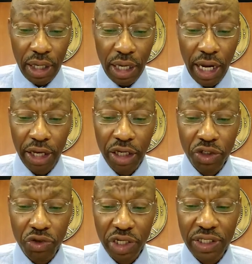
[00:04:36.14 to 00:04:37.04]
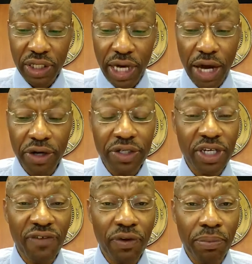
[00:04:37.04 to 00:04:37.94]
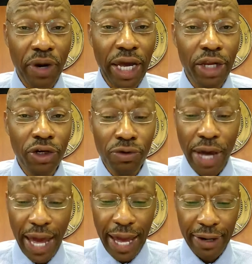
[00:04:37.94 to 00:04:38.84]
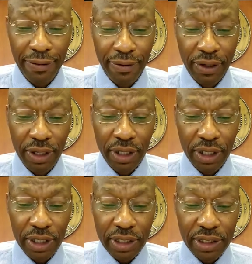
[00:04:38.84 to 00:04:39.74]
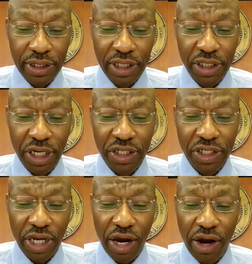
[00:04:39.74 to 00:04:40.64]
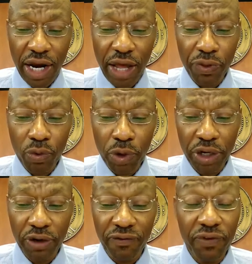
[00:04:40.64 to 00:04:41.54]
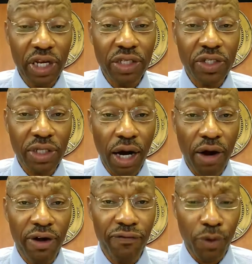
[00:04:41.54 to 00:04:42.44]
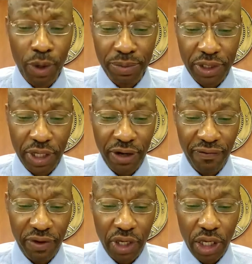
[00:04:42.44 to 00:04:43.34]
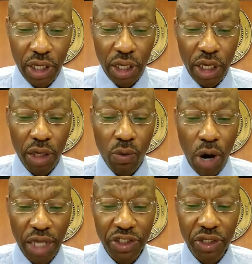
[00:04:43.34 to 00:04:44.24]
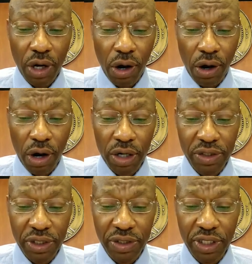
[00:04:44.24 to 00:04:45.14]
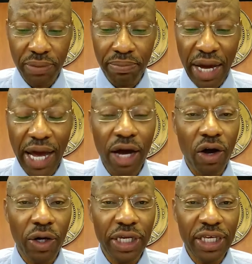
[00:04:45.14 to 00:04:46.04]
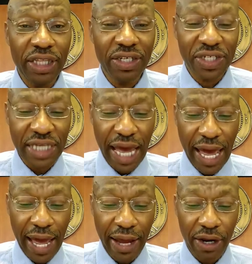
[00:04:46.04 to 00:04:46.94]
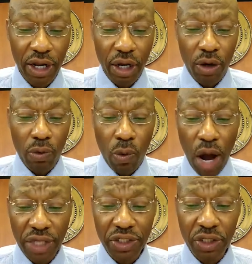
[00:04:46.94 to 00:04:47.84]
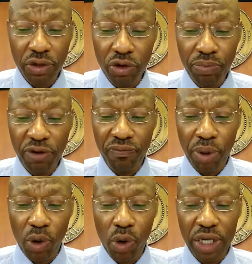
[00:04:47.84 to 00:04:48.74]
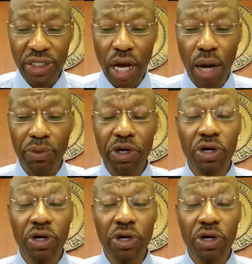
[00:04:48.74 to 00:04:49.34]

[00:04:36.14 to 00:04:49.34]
And I hear Trixie got herself a brand new hat." CJ stared out the window, feeling sorry for himself. He watched cars zip by on either side, watched a group of boys hop